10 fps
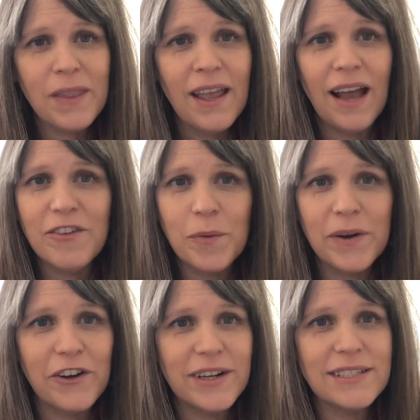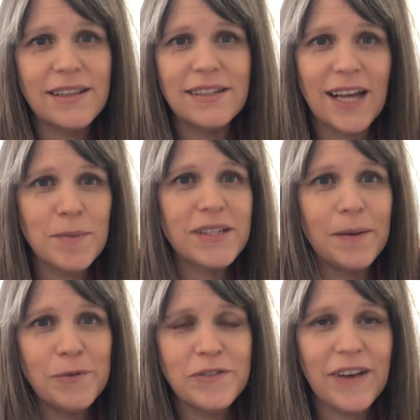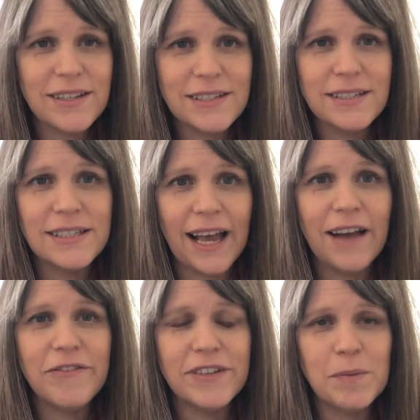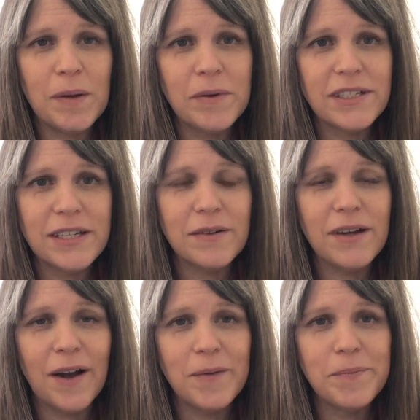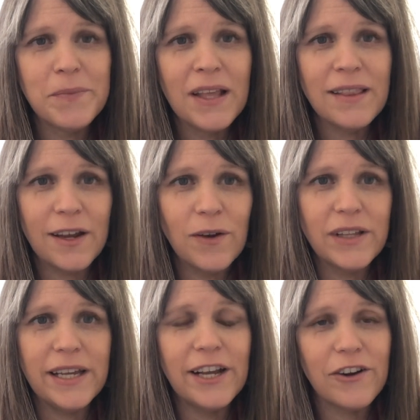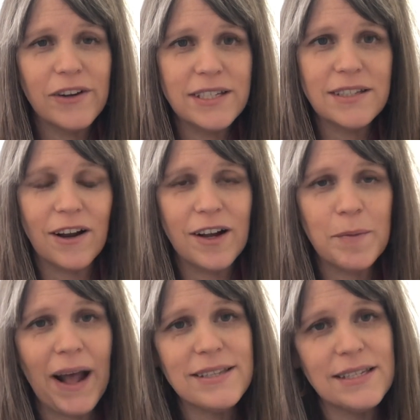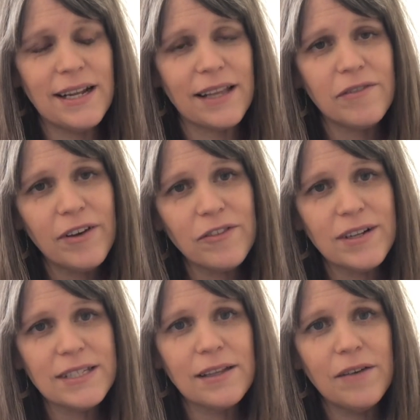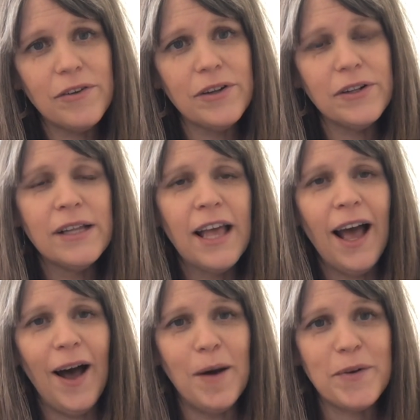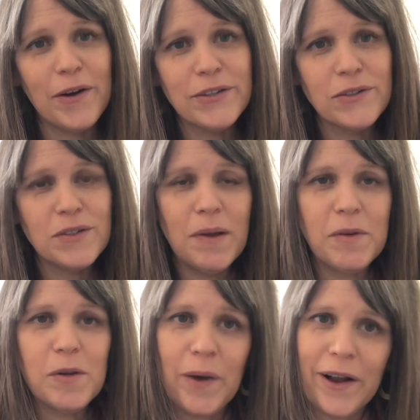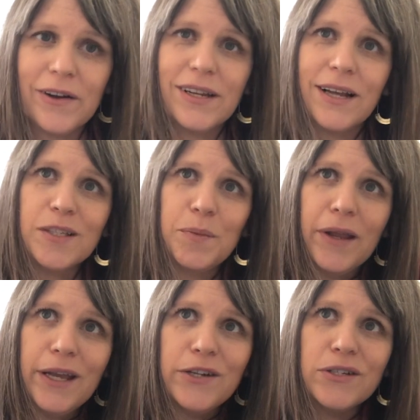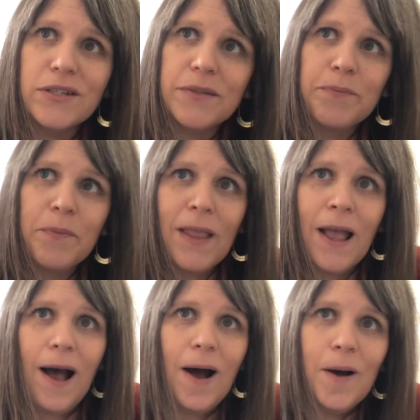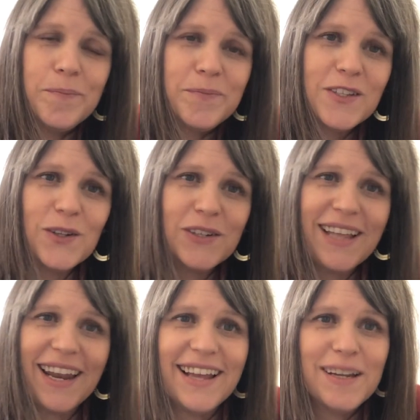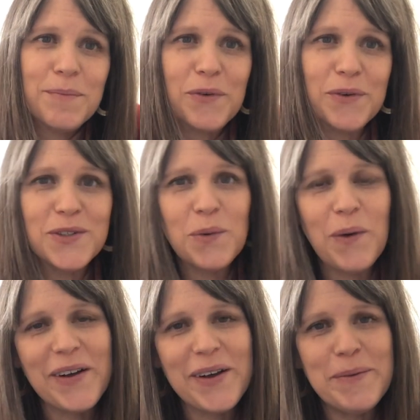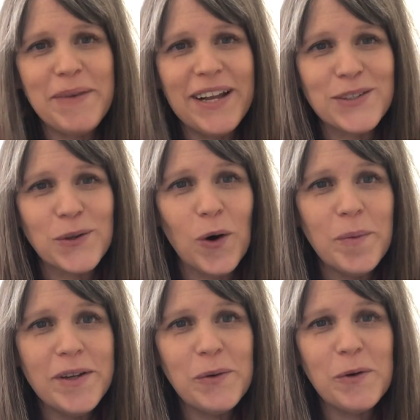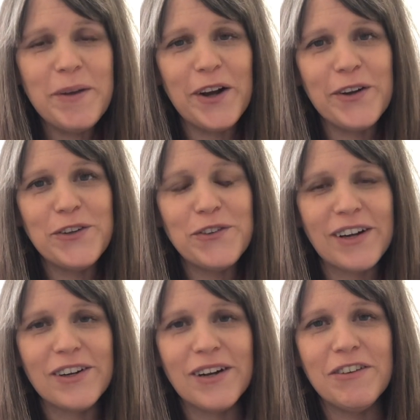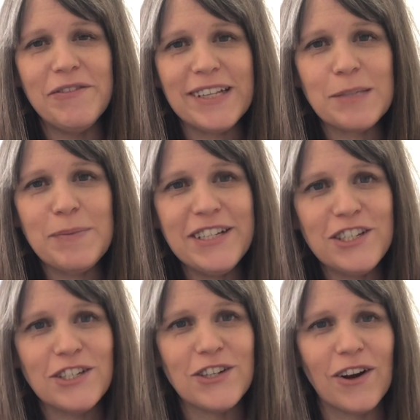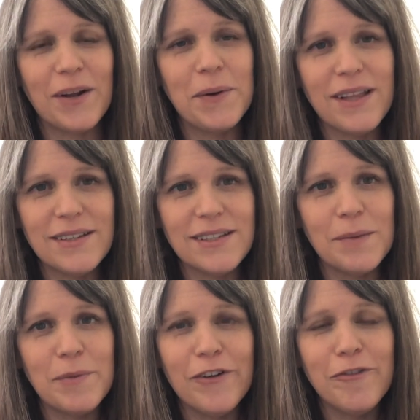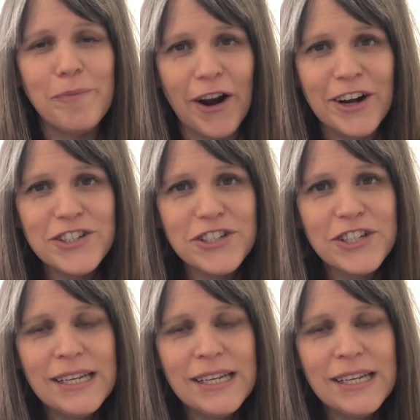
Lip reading: everyone agrees that the time has come to invest in staff and to be able to not only increase our capacity at the fundraising level, but also to be able to prioritize communications. So to that end, I'm thrilled to welcome Hazel Coleman, who will be our new Director of Advancement. She's starting with us in the middle of March.